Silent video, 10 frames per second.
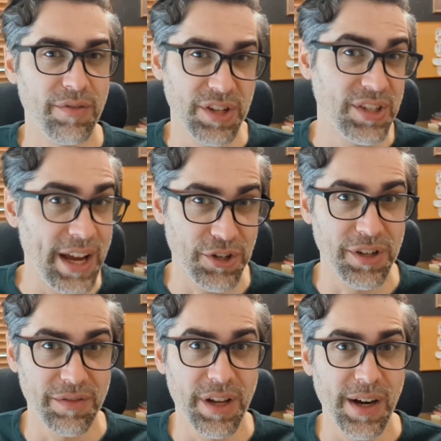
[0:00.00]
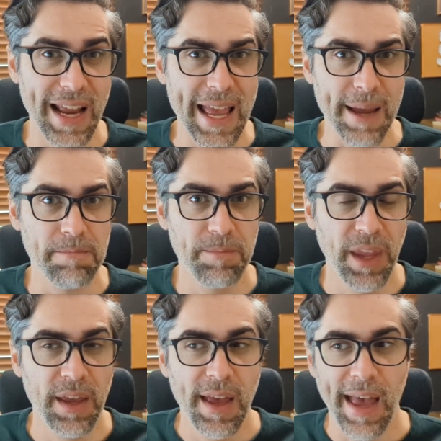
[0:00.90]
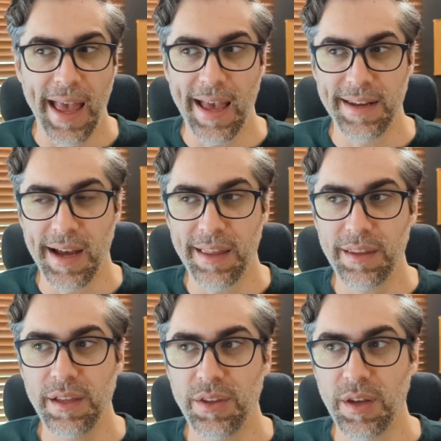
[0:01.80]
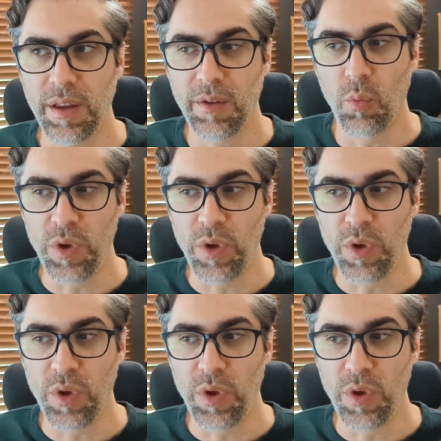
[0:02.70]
session of their game. And I think that we